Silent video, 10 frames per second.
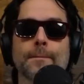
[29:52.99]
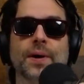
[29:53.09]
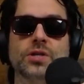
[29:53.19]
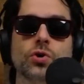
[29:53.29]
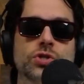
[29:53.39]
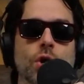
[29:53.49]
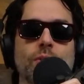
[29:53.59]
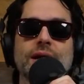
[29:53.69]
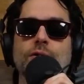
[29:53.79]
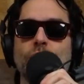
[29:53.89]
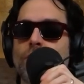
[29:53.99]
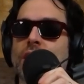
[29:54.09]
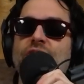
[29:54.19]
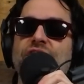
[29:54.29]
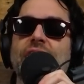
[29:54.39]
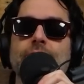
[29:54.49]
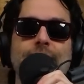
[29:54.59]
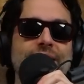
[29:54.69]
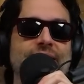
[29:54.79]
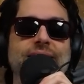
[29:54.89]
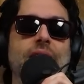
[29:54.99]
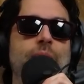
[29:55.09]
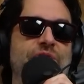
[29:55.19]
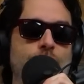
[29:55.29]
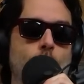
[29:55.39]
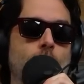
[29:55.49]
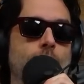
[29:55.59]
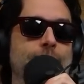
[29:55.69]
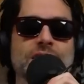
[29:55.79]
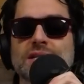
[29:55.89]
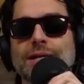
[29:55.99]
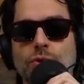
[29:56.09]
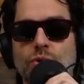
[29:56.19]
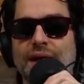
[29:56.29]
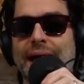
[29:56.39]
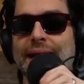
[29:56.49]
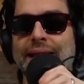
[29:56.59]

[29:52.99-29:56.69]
But dude, so we we were gonna fly into Midland the day before because I do that.